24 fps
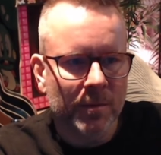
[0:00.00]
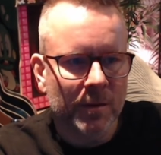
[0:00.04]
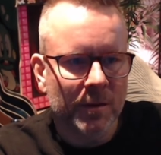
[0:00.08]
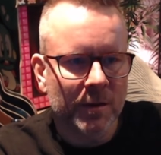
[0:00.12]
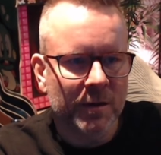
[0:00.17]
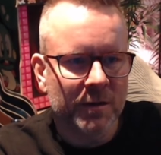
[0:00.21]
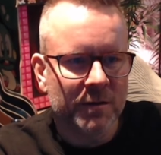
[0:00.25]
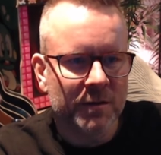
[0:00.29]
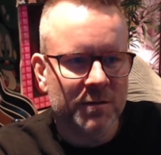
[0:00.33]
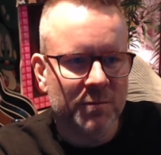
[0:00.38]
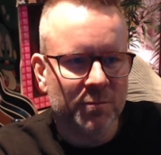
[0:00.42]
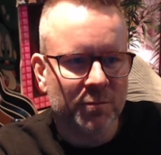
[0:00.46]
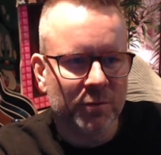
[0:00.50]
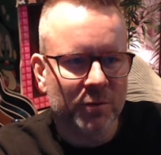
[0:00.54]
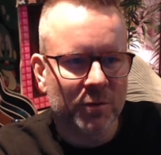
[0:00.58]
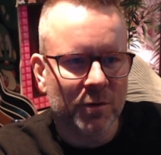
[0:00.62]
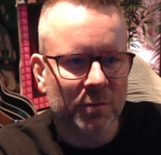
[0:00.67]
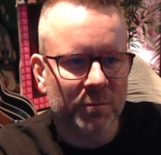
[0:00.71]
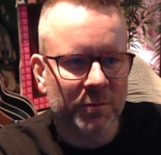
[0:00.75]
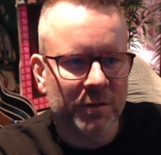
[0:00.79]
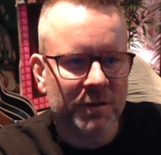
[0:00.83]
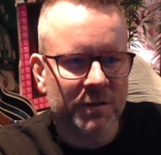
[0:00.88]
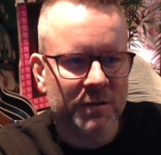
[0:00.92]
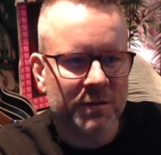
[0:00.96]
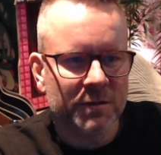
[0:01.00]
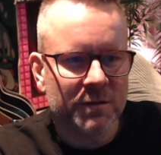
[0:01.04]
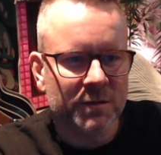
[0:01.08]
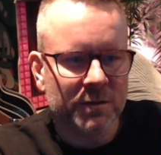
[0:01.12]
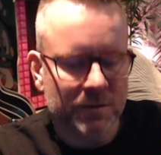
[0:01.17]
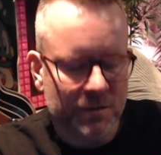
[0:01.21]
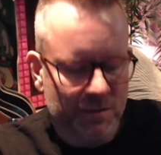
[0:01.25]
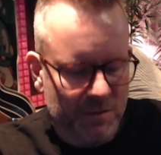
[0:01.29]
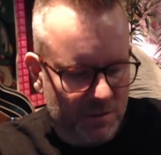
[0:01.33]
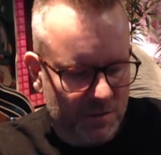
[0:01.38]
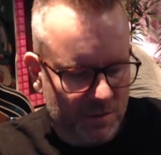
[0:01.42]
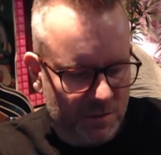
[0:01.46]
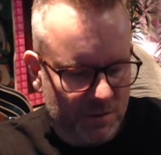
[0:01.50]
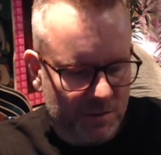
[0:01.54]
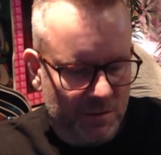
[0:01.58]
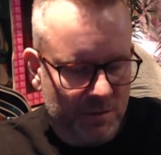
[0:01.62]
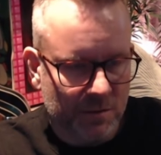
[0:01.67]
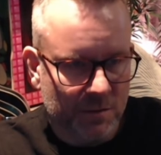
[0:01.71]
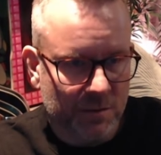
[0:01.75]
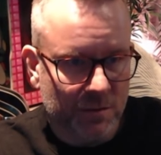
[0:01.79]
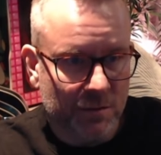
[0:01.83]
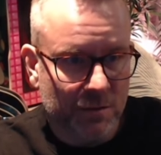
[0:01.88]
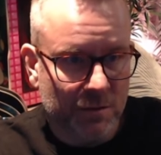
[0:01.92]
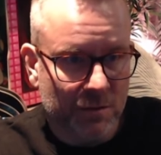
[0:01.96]
It's a promise.
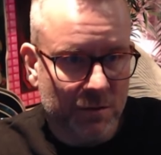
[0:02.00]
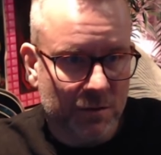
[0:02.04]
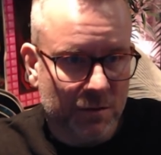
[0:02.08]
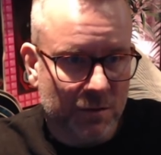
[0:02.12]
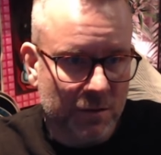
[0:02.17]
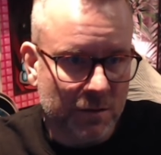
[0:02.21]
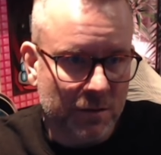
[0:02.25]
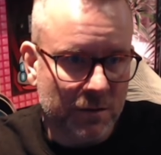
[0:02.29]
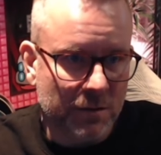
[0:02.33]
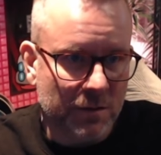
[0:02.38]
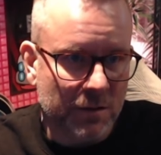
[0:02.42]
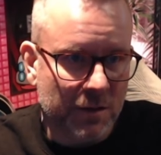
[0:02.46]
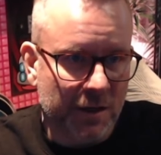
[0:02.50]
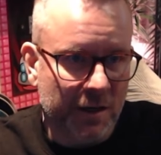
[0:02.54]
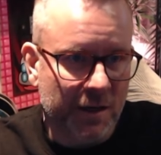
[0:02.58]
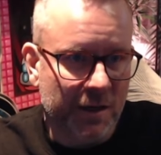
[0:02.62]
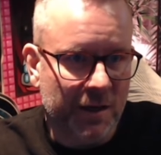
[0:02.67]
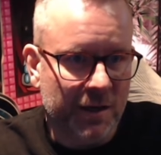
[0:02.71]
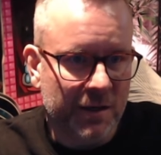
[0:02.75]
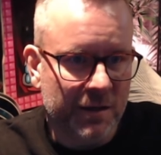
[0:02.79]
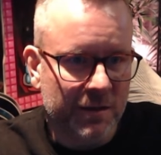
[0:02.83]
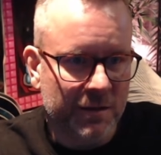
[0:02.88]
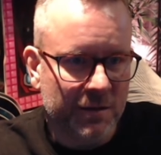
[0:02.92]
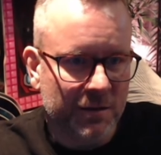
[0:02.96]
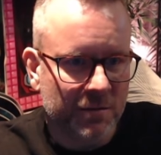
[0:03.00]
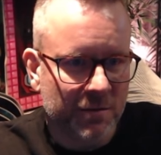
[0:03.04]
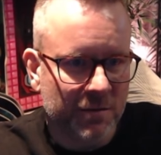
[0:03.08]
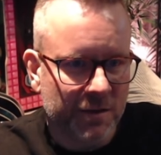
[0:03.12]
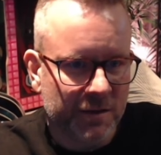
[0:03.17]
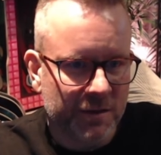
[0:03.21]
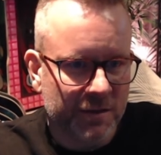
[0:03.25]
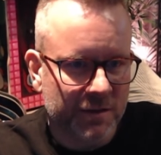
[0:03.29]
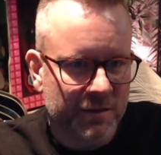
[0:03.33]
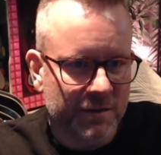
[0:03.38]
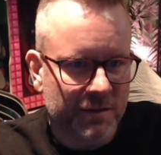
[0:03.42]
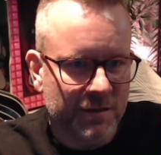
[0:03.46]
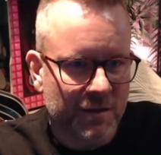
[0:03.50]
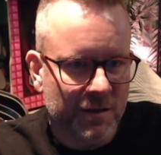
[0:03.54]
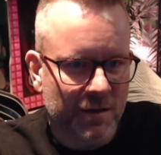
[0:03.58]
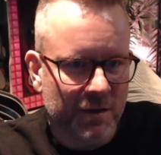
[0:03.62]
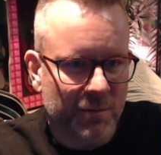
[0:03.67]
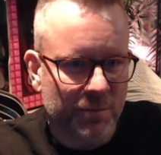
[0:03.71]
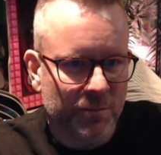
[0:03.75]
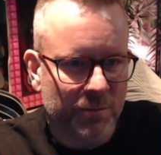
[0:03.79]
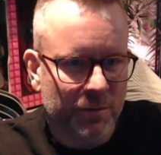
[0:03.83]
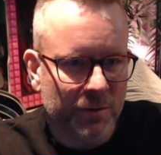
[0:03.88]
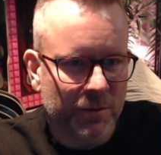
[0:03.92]
And the credits type.